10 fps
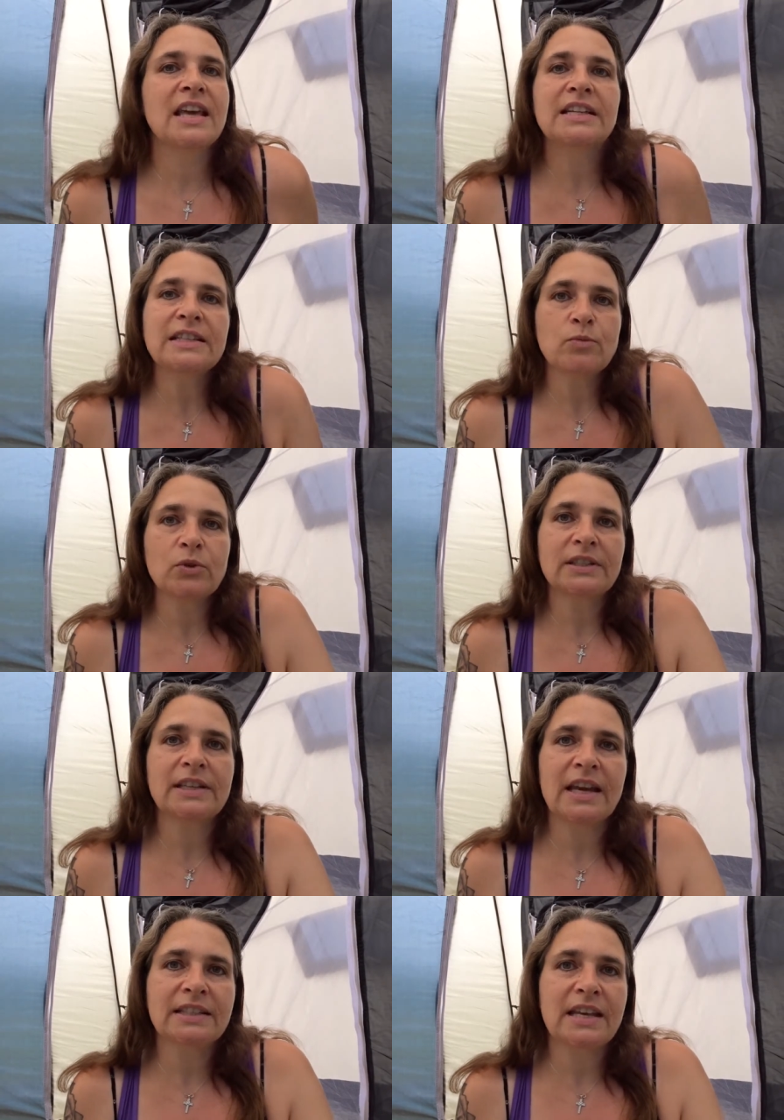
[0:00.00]
They didn't want to
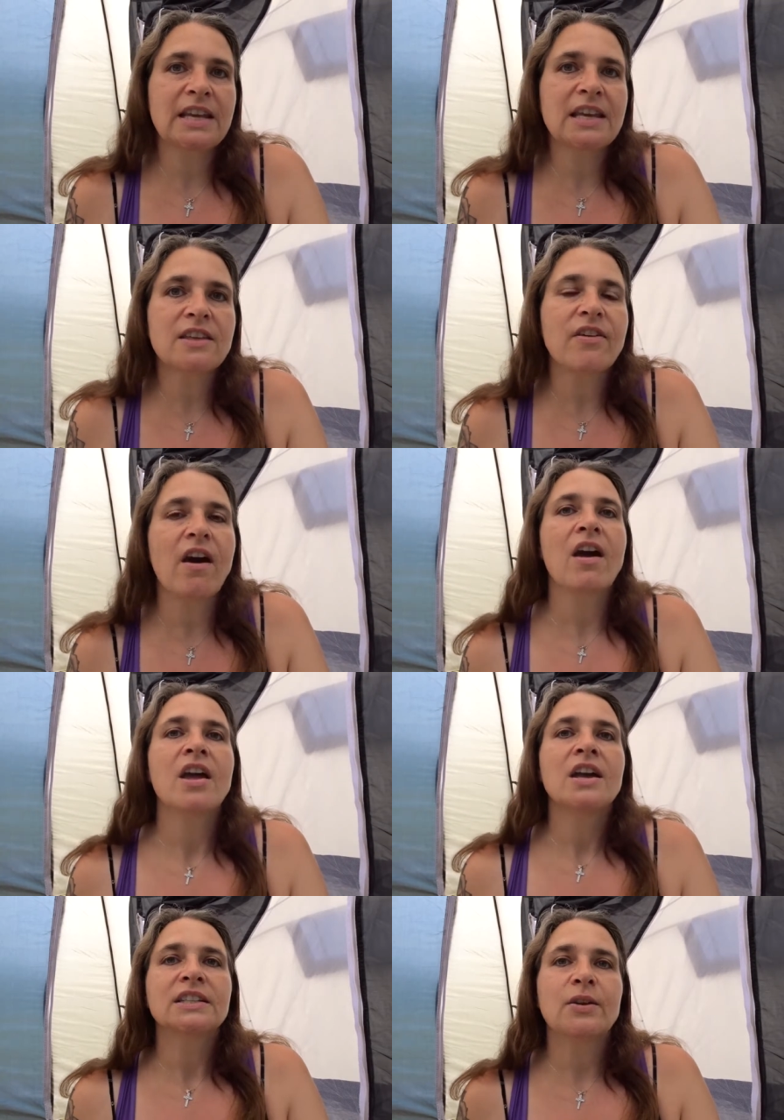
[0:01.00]
get any either.
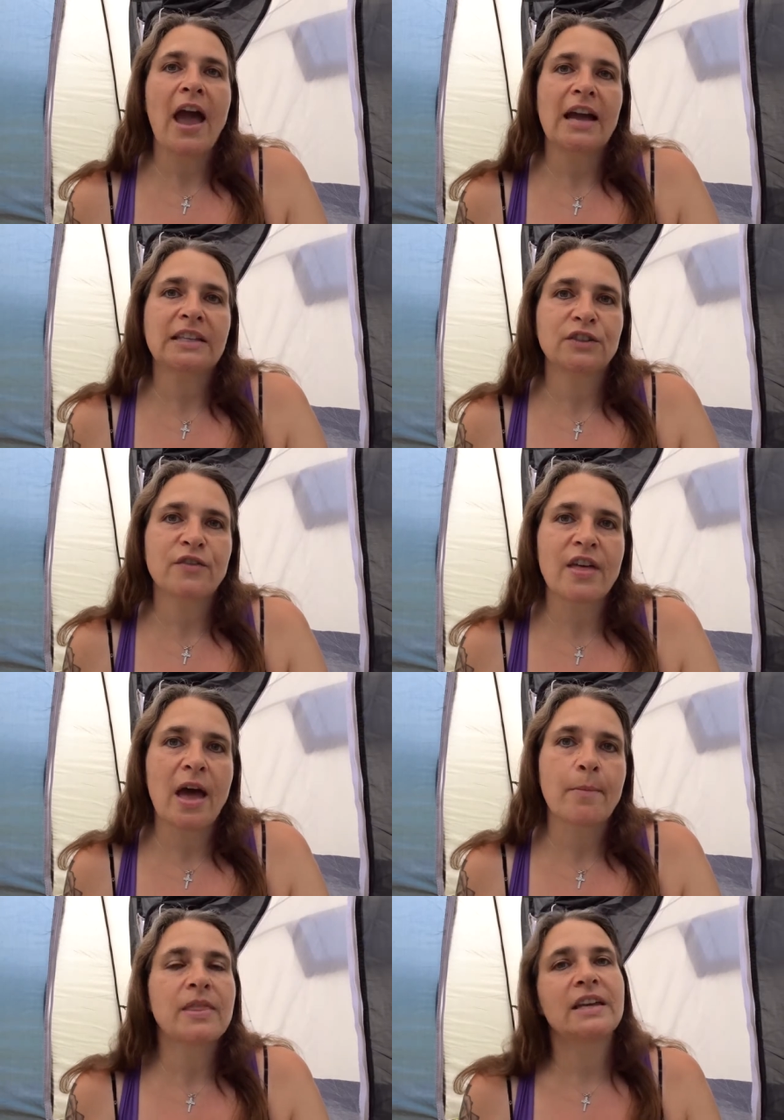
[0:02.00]
So I asked for
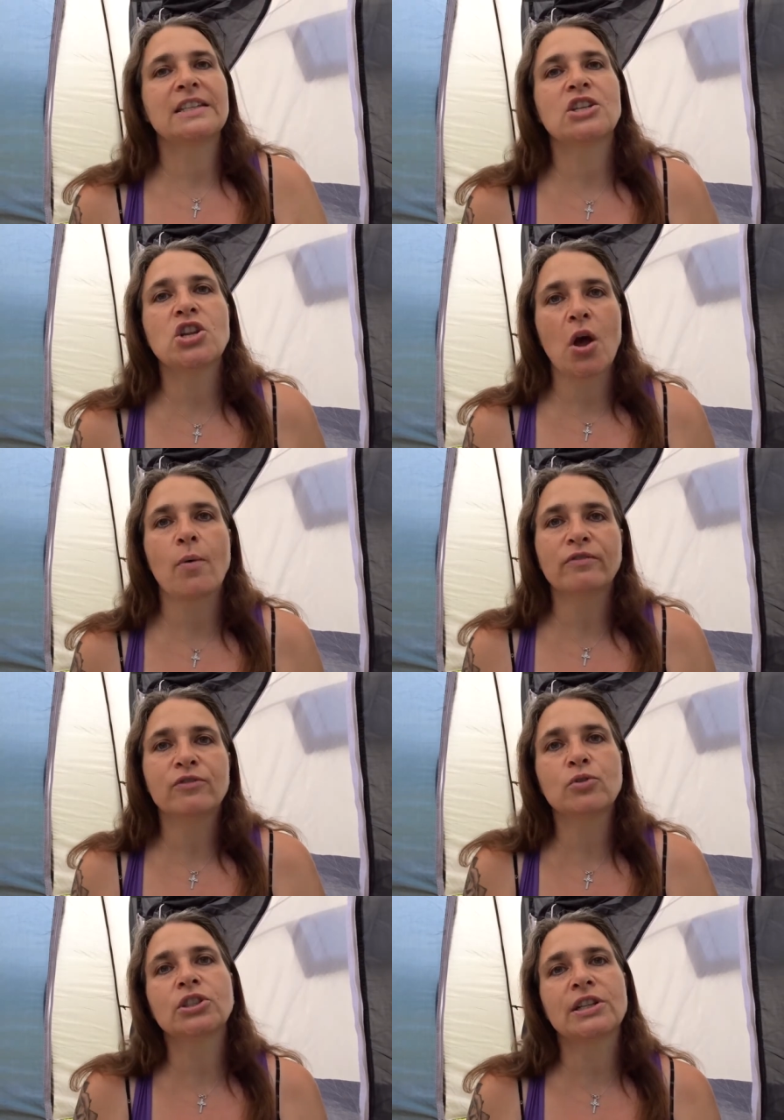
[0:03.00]
them and they said, no,
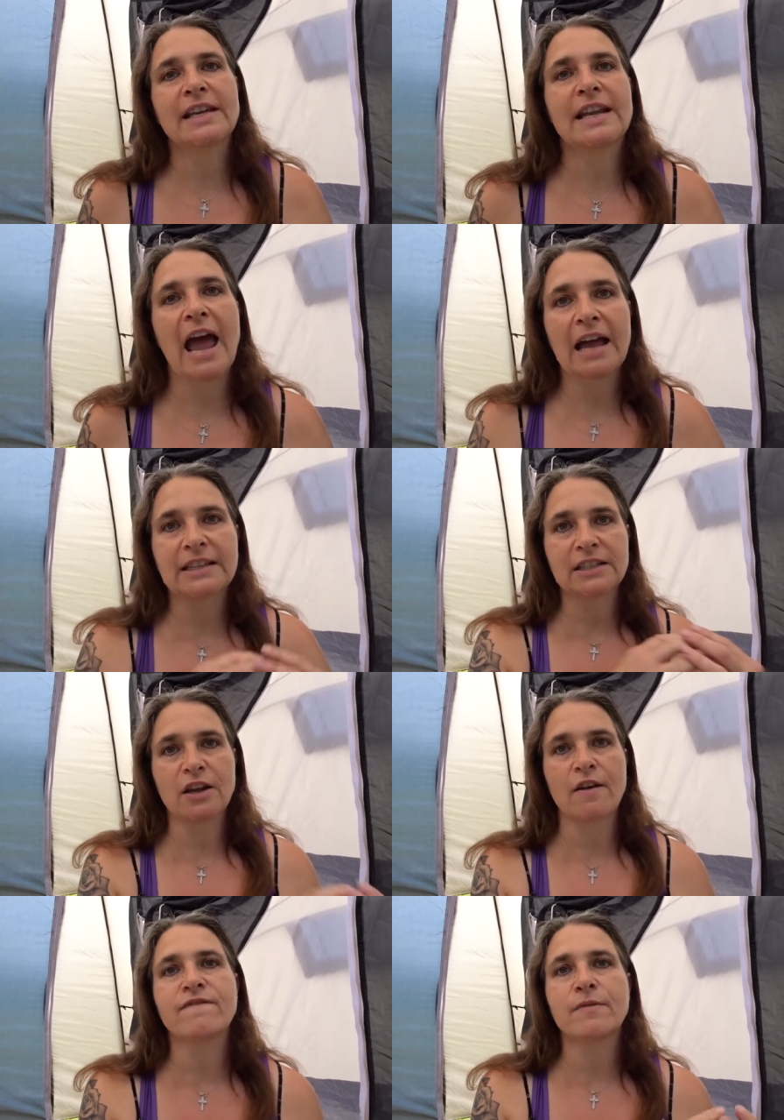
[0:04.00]
unfortunately, it has to
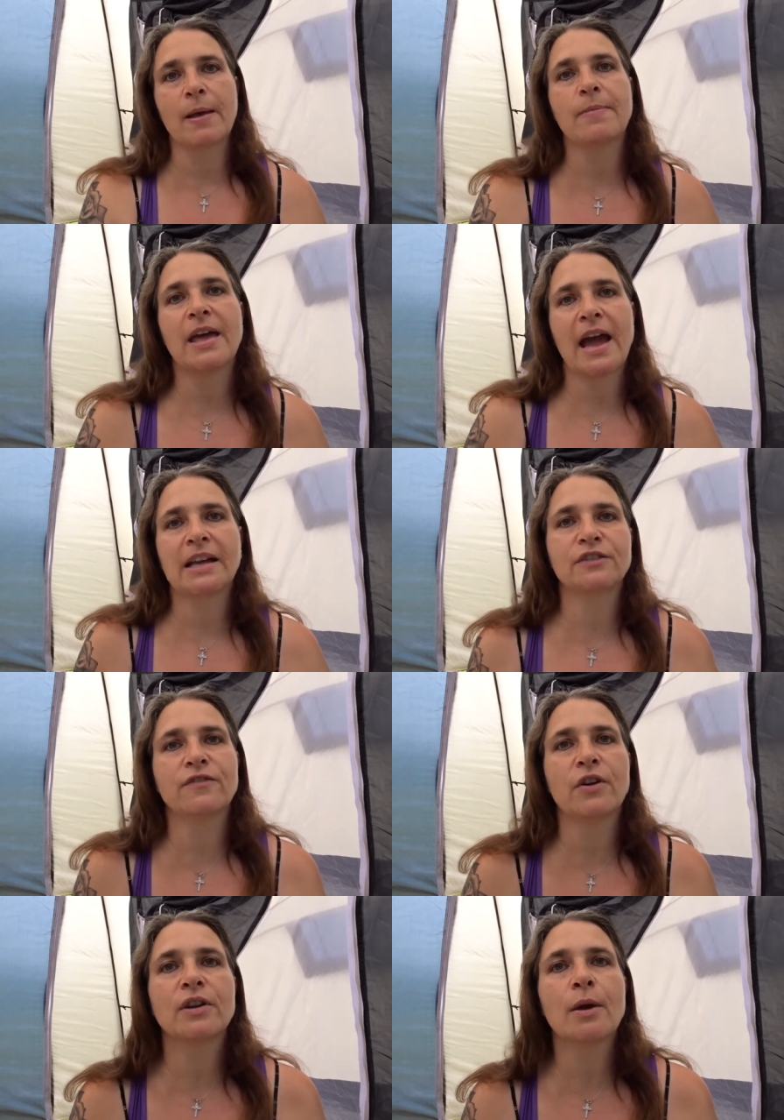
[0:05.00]
come from them. They had to
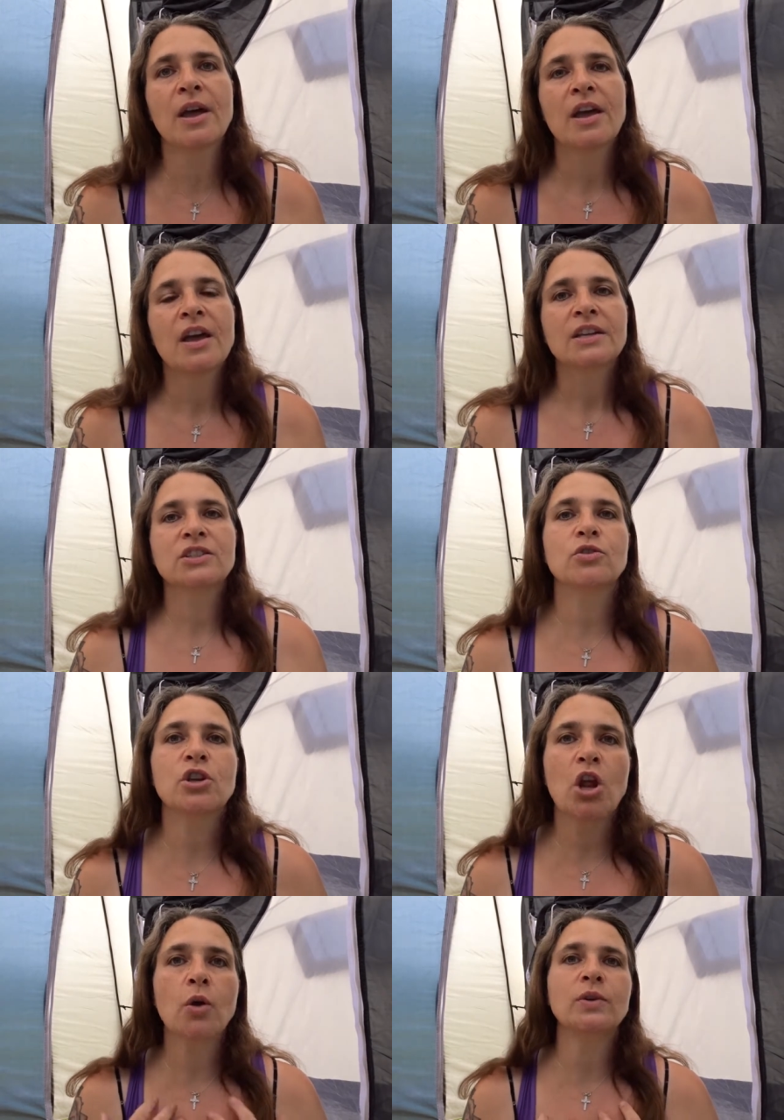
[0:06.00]
phone up. So you
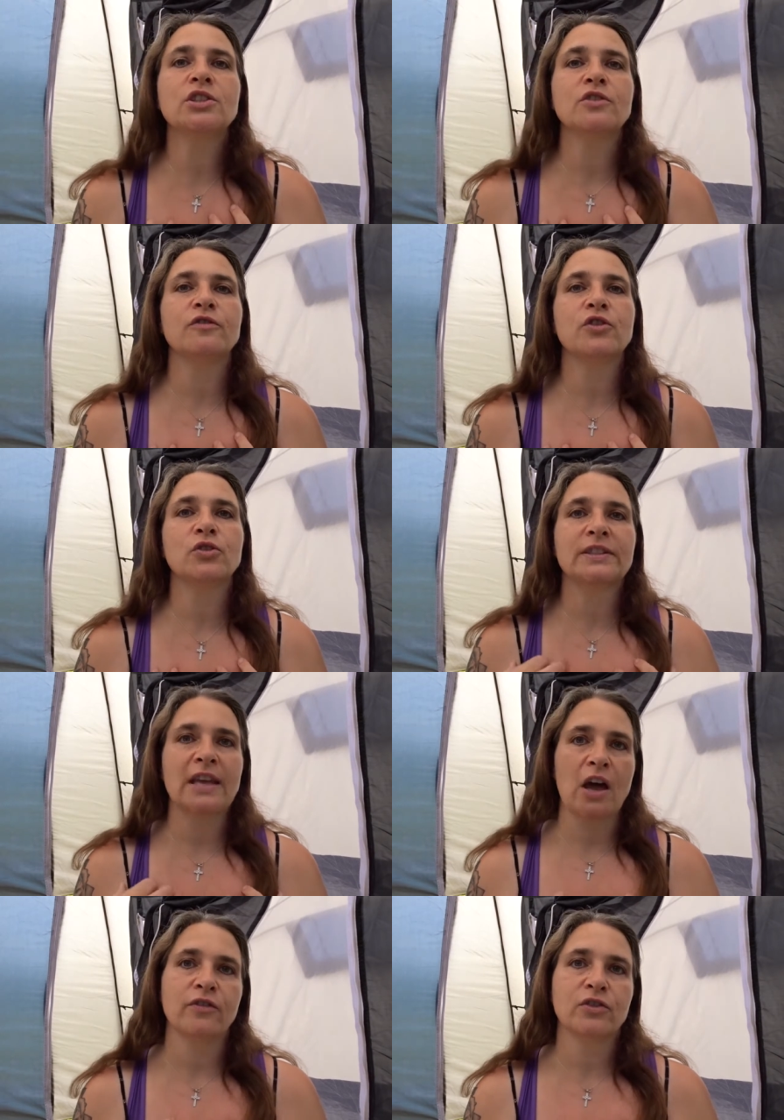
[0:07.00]
can only do it for
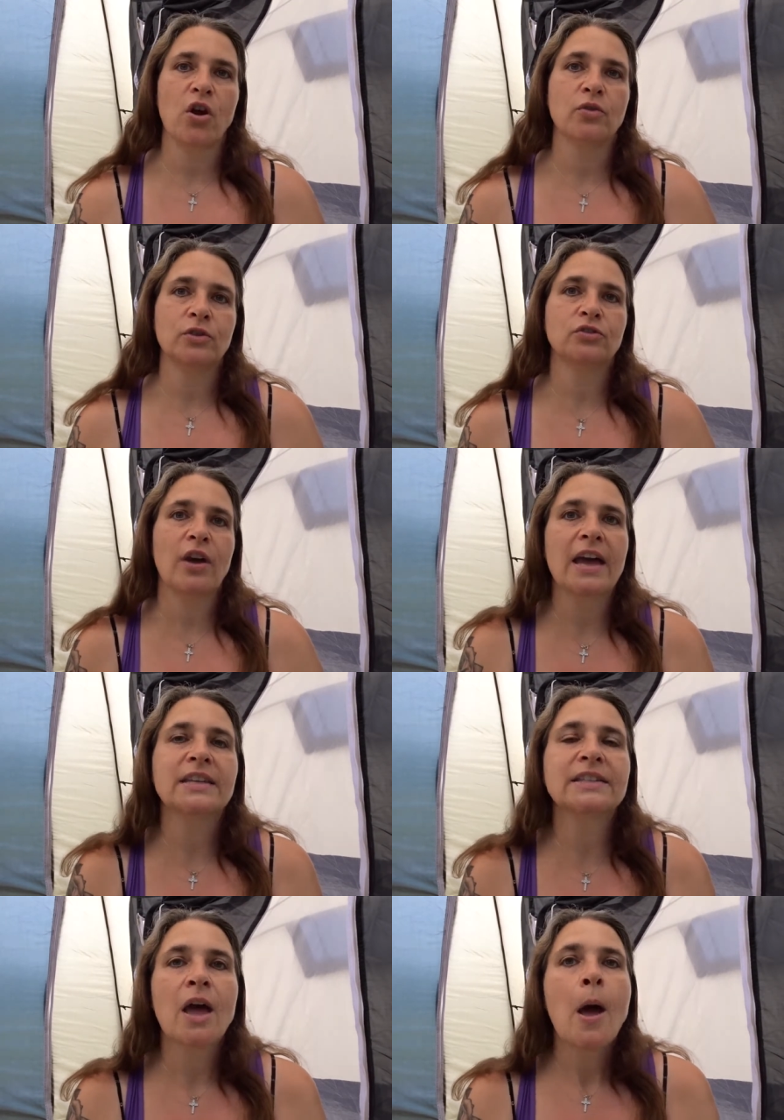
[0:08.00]
yourself and your own
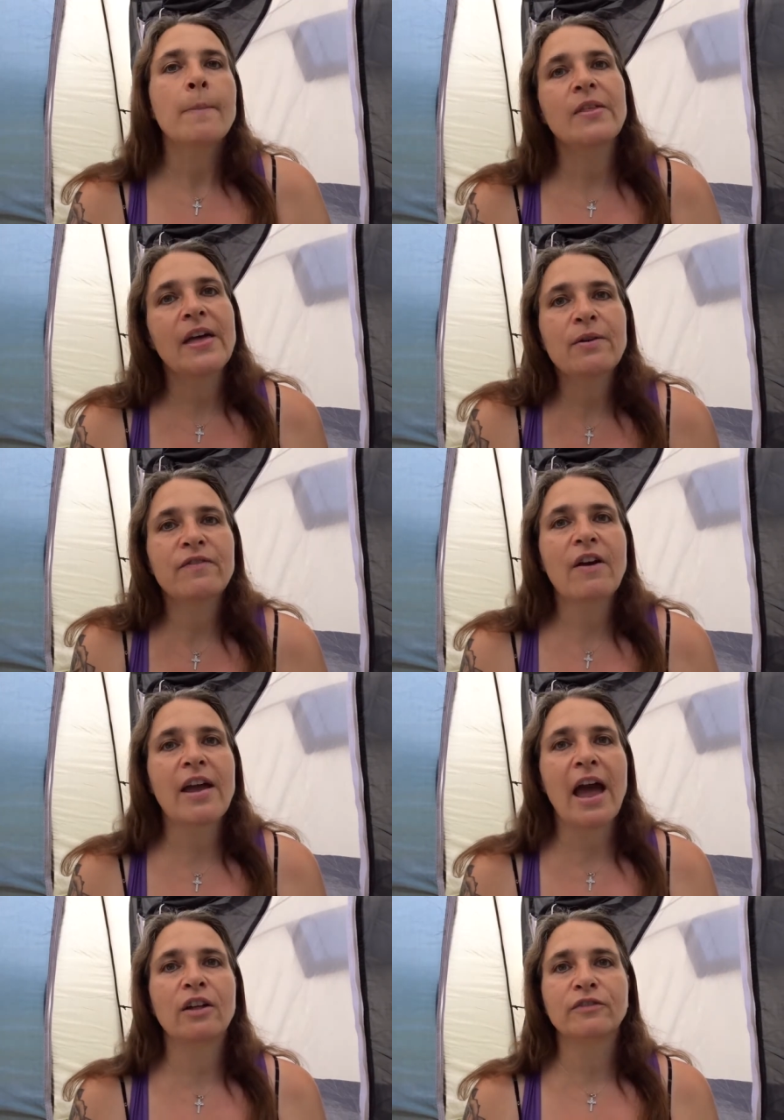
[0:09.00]
address. But they were very
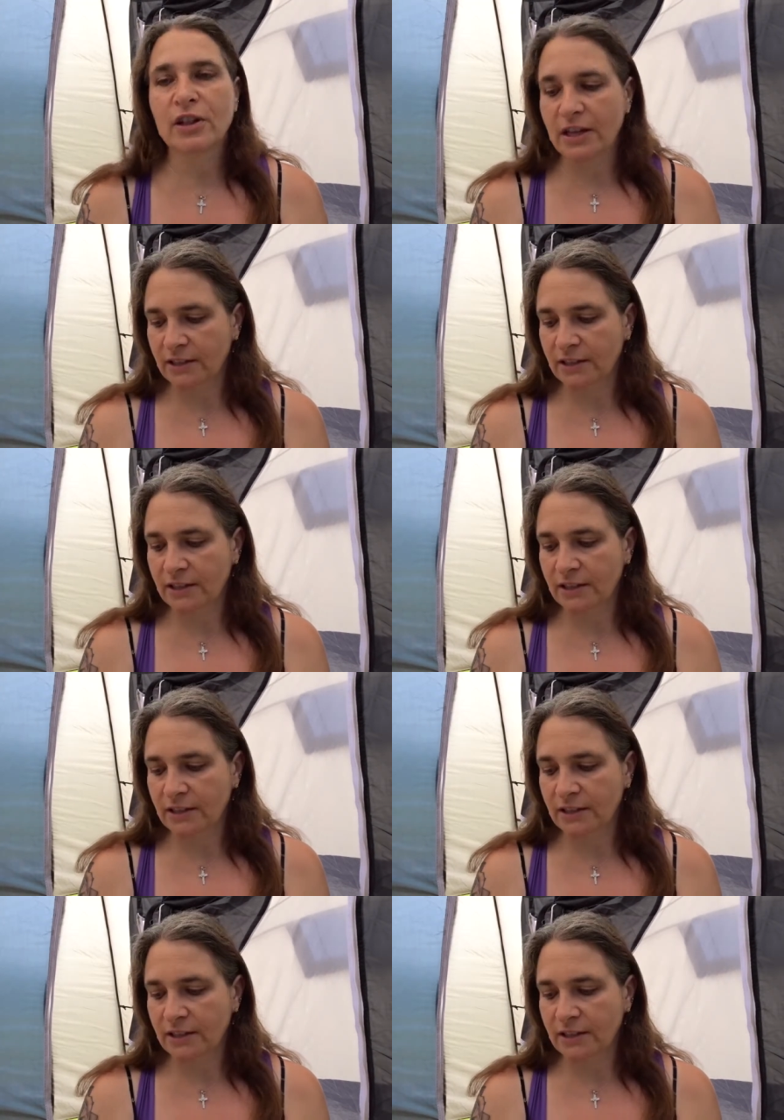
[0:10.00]
helpful.